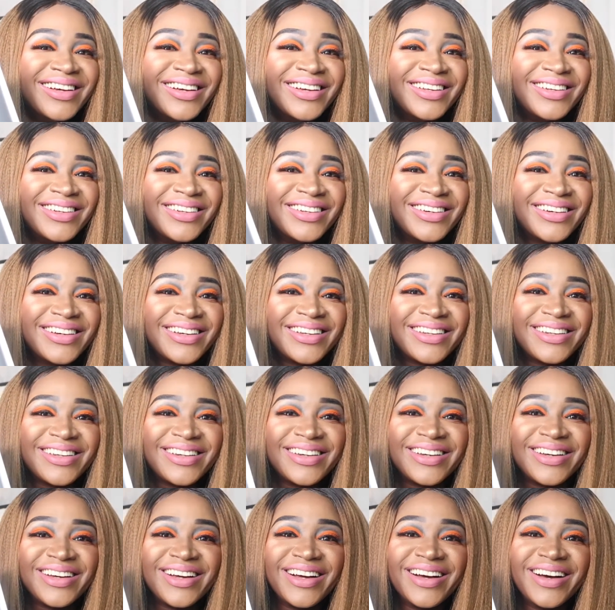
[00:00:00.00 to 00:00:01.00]
Look at
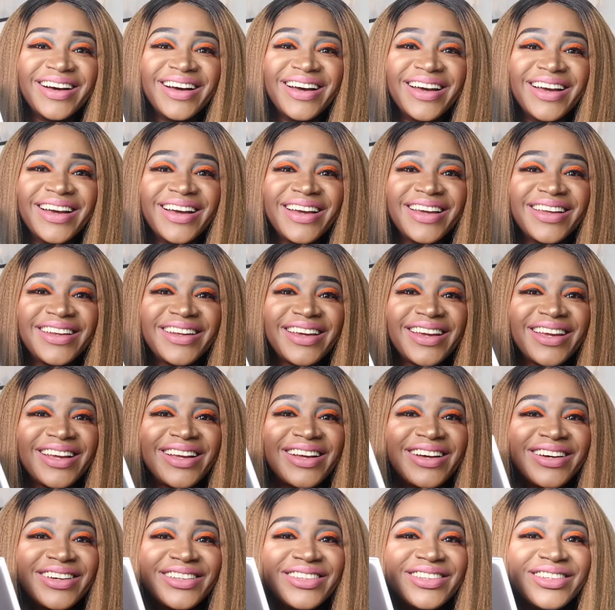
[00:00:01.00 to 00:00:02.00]
that. And I
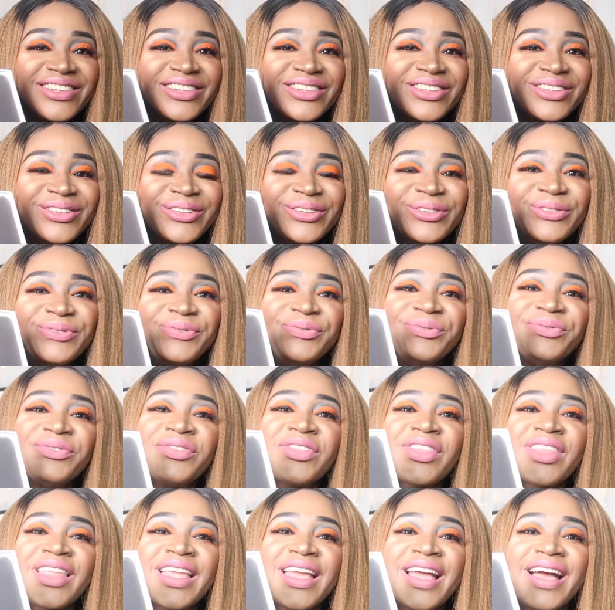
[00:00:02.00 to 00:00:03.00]
got the,
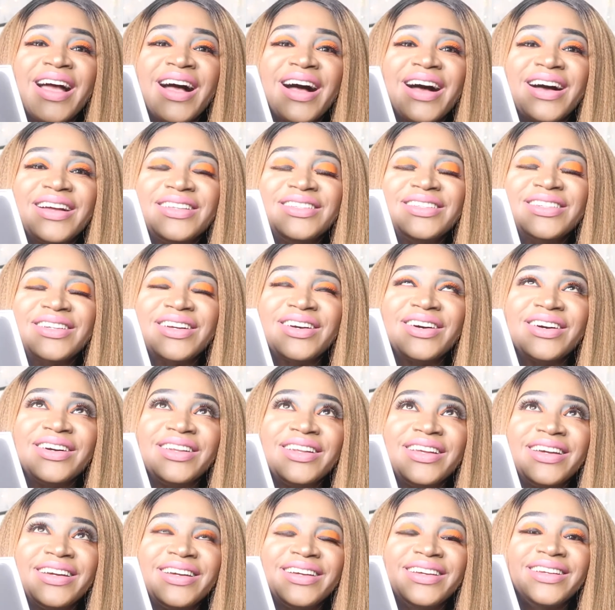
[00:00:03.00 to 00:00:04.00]
how do you
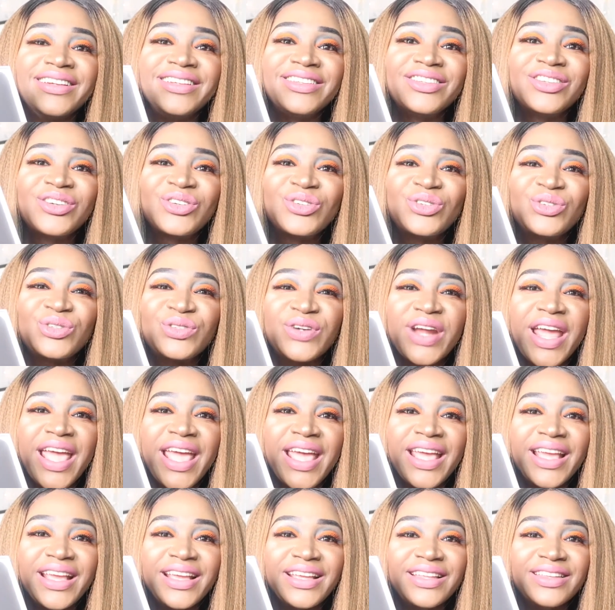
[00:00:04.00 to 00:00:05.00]
call it? The
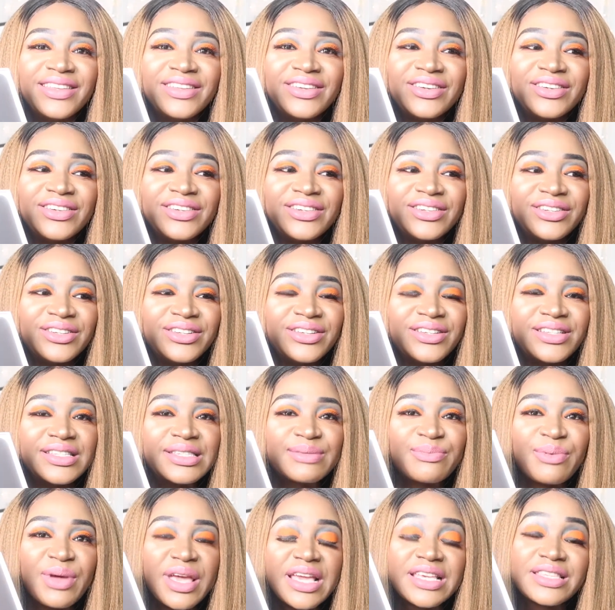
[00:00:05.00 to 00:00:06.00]
gray, the
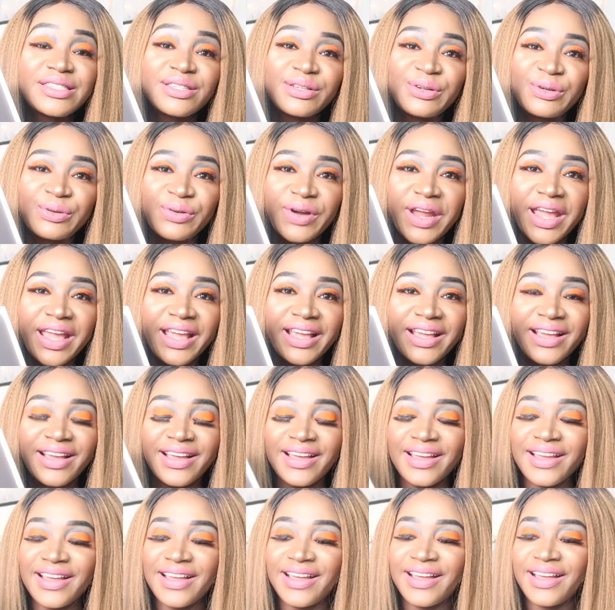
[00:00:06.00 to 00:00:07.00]
space gray.
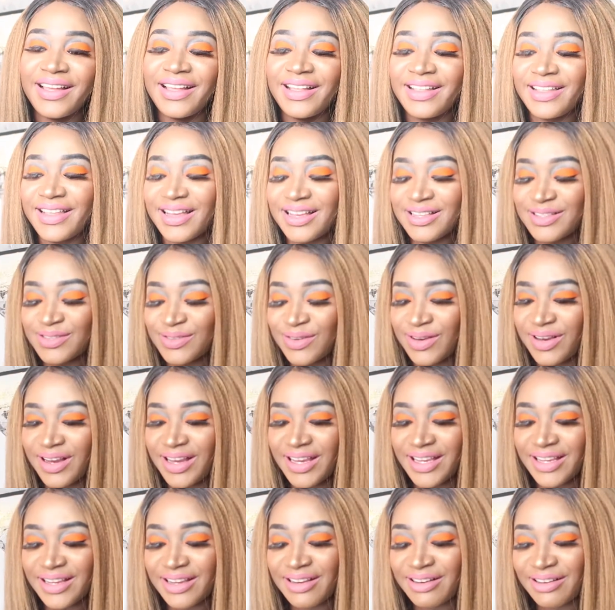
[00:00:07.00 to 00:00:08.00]
That's what
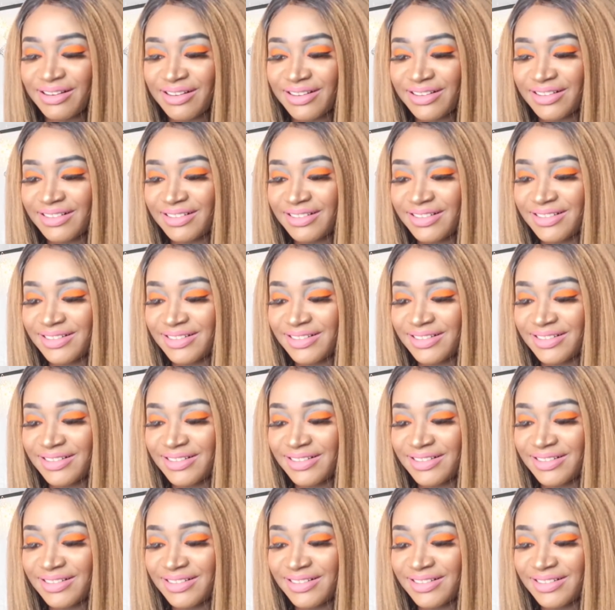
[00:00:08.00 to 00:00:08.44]
I got.